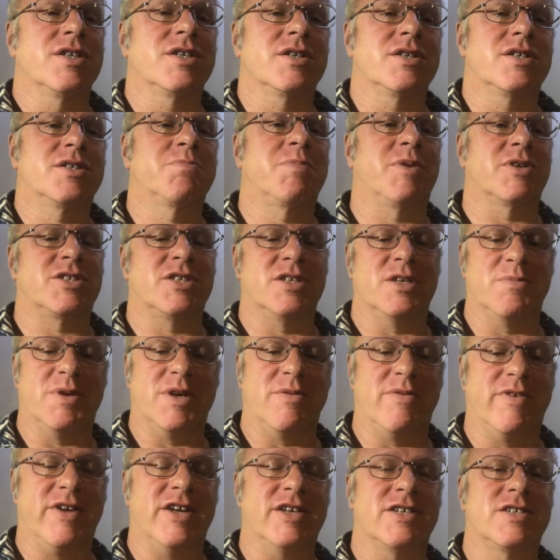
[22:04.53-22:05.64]
spotted a bit
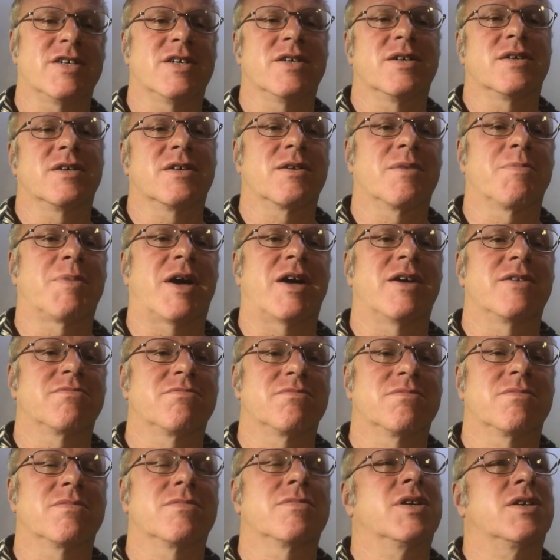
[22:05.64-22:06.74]
of it about,
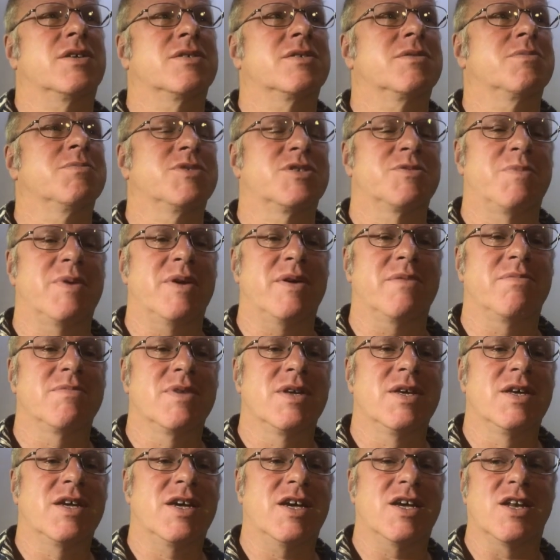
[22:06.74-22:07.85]
it must be a
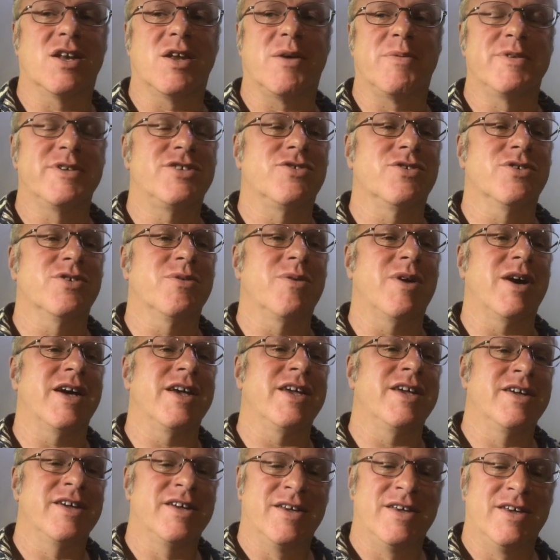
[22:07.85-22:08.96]
kilometre away,
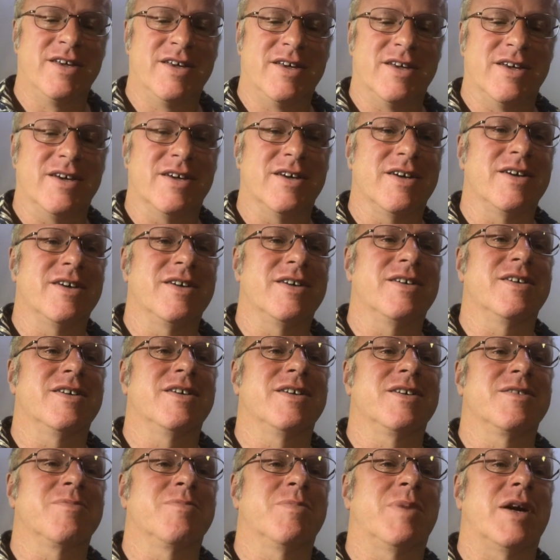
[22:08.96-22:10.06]

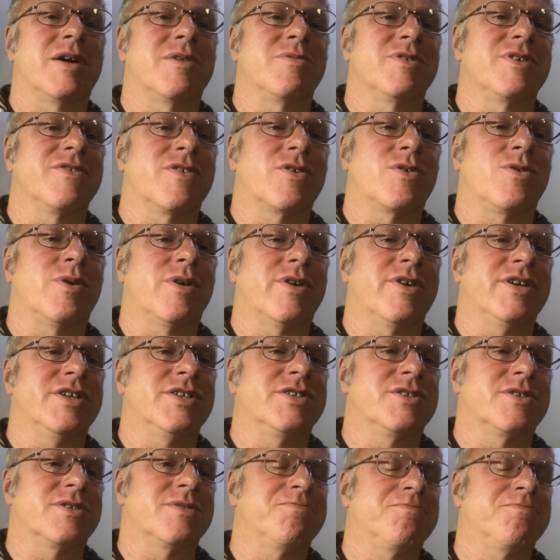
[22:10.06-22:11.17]
by one of the quarries.